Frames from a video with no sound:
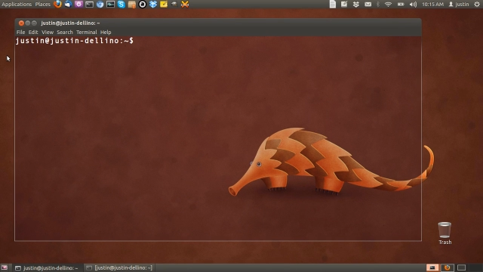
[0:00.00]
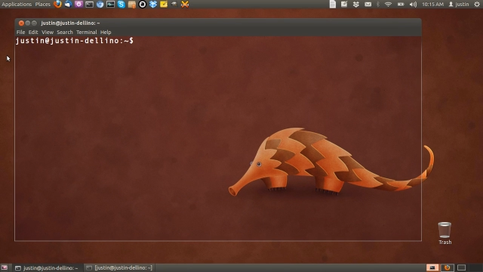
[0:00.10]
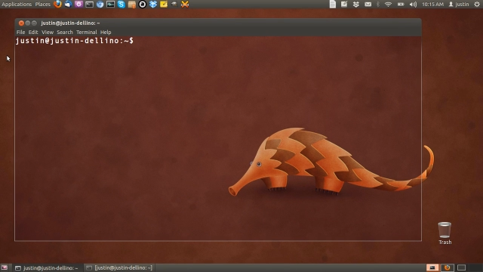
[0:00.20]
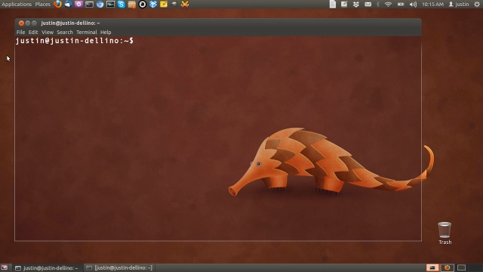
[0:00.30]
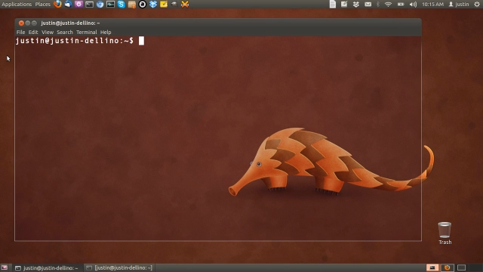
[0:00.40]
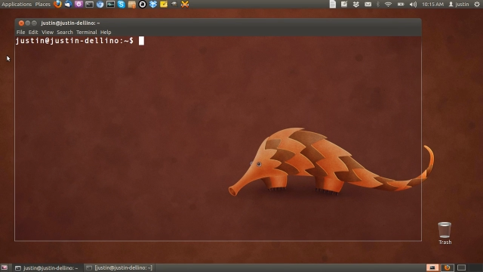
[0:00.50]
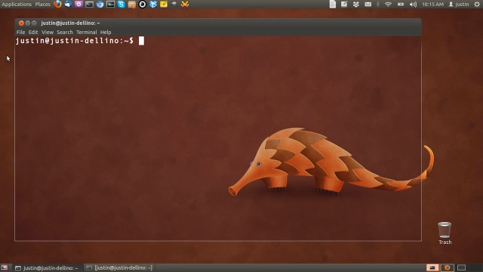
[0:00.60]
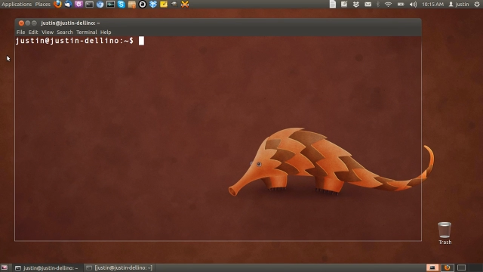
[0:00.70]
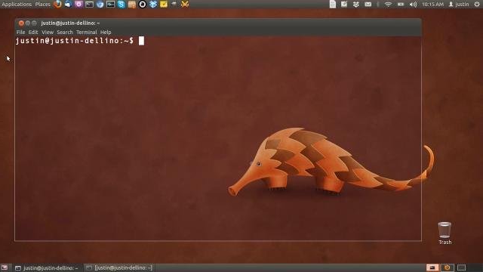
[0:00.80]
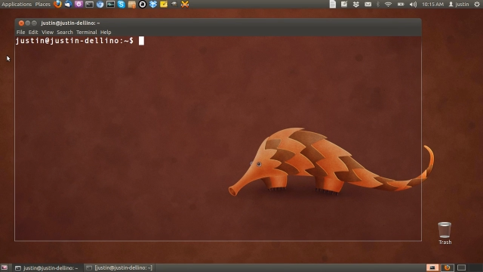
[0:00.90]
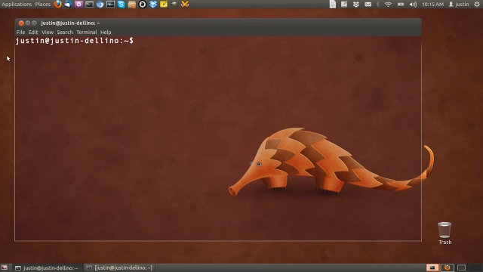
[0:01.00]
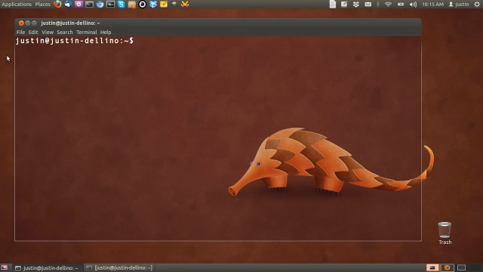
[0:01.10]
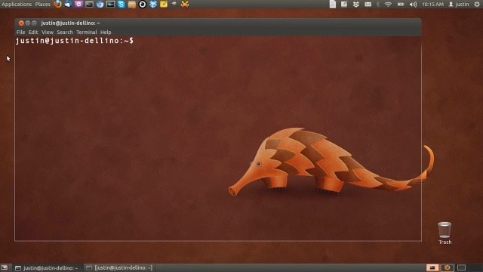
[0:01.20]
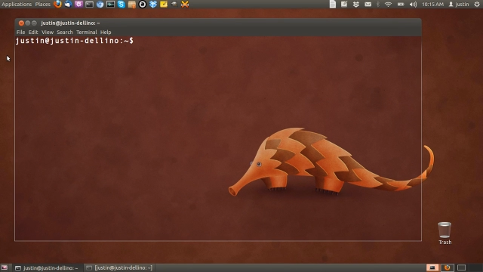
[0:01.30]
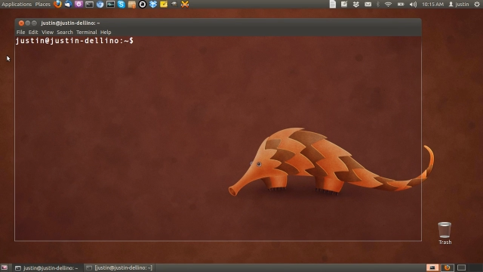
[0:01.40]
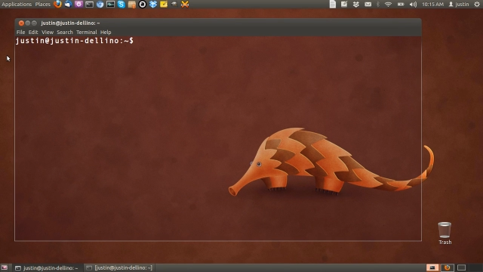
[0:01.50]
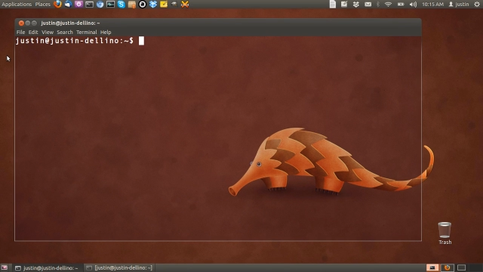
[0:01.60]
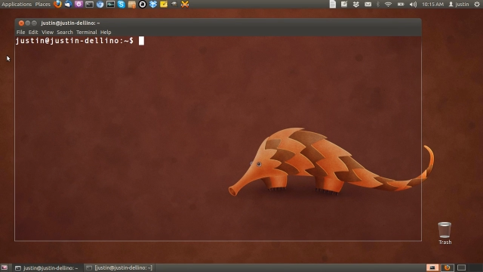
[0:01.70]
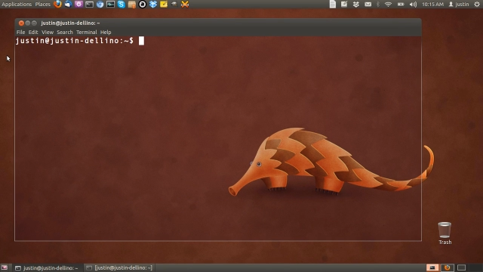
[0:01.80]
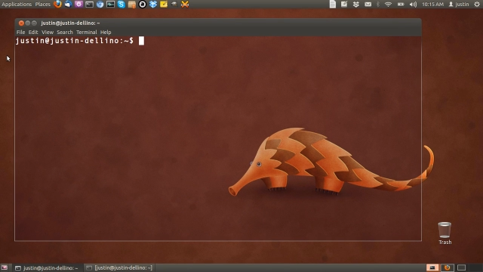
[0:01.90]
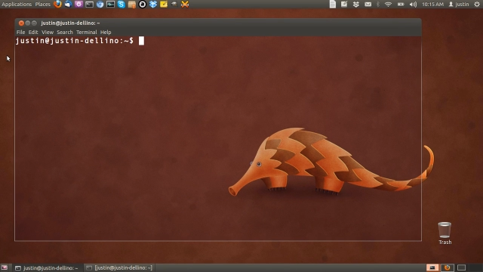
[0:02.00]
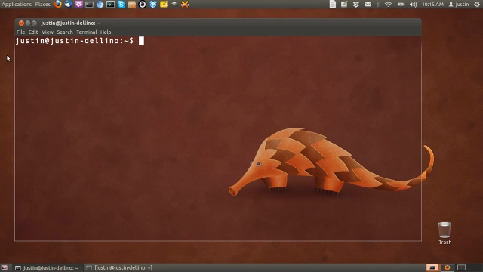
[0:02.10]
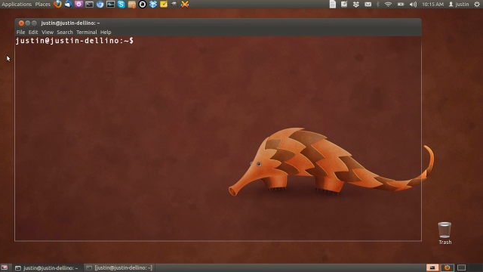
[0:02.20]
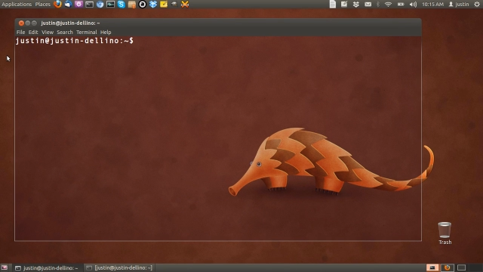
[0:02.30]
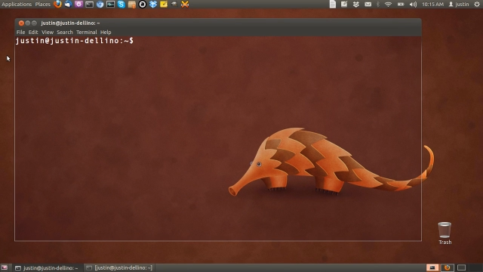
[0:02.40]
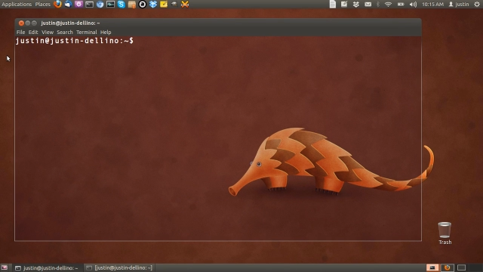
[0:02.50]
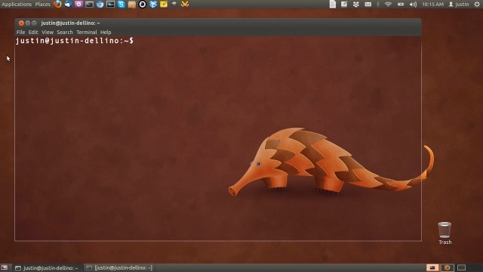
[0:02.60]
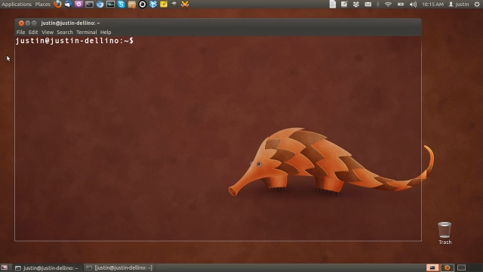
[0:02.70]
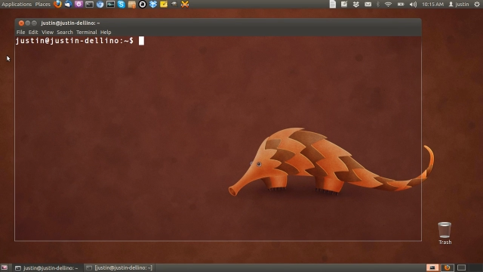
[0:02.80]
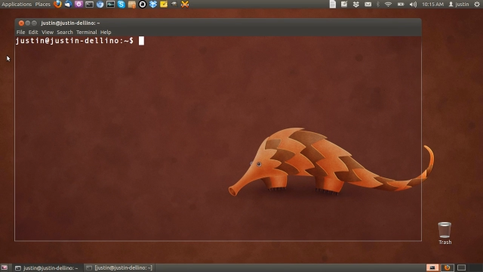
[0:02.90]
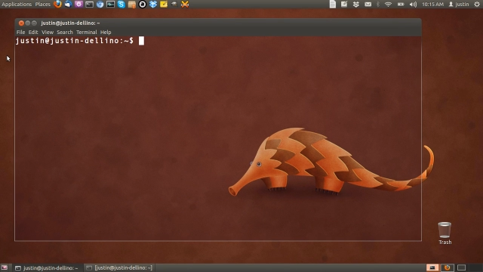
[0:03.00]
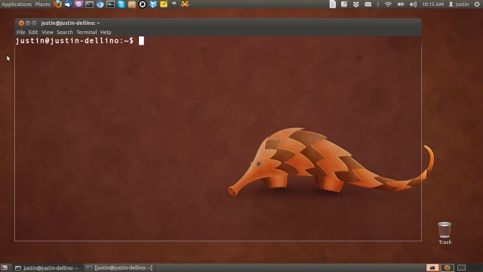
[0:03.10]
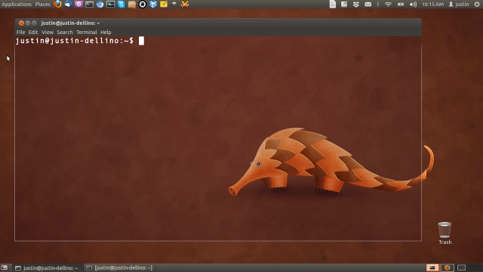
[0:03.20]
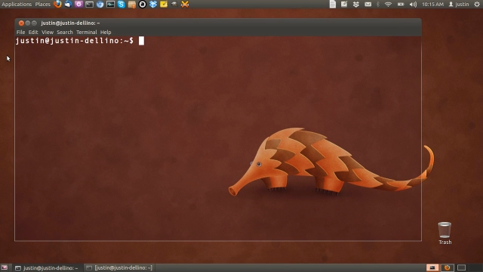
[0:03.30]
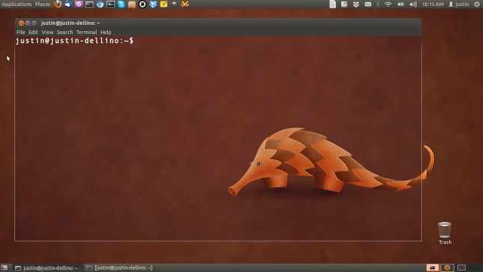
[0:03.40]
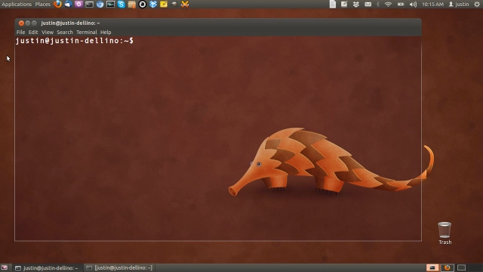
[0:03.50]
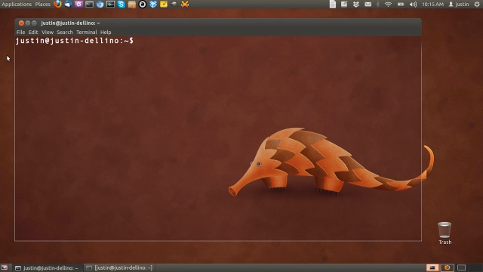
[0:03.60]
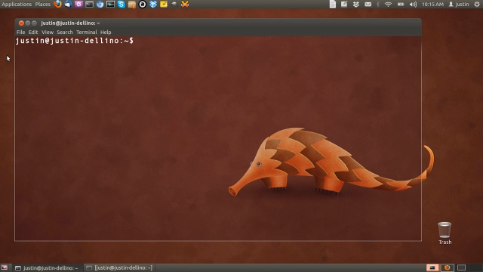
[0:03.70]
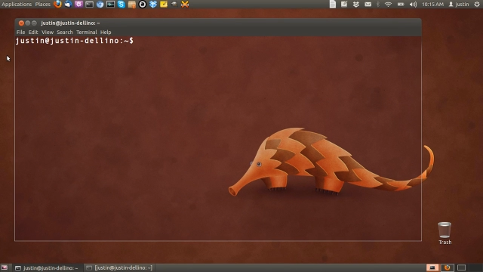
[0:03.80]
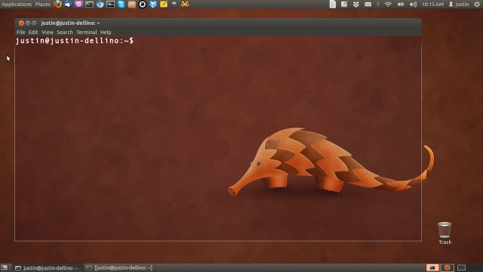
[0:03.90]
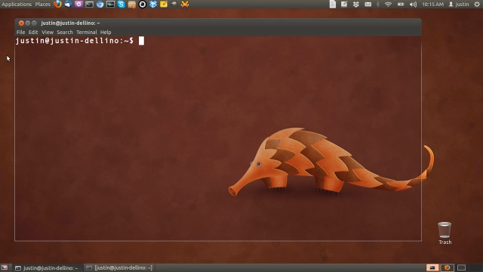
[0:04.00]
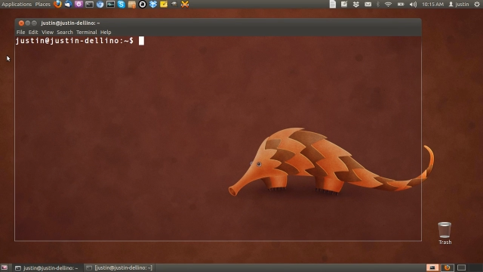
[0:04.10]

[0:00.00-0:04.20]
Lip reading: Nobody's mouth can be seen.